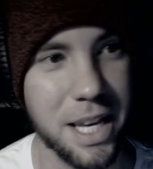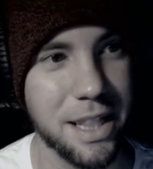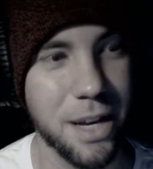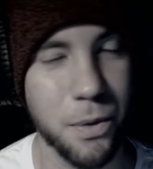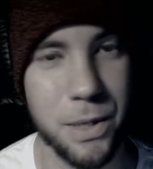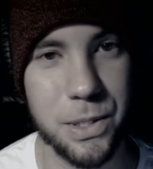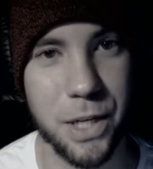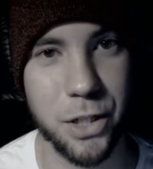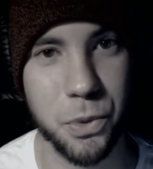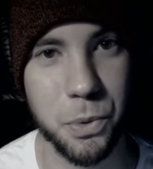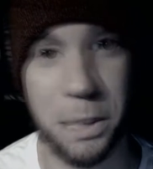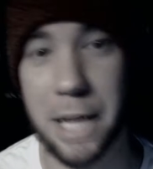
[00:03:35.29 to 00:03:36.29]
and there were
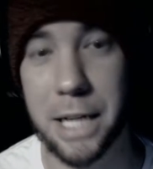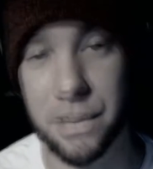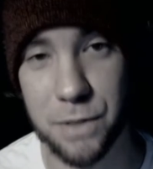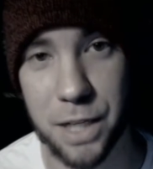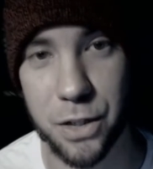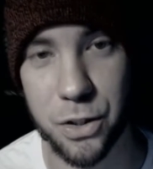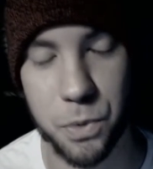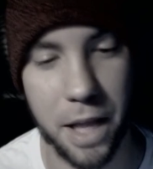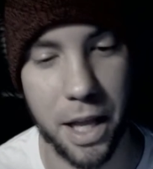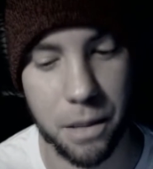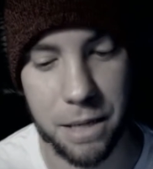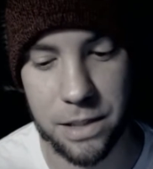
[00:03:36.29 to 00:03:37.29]
lots of sexual
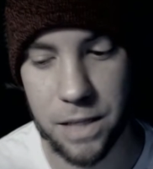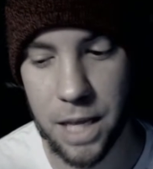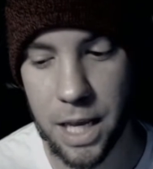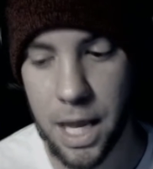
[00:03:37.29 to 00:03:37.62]
elements,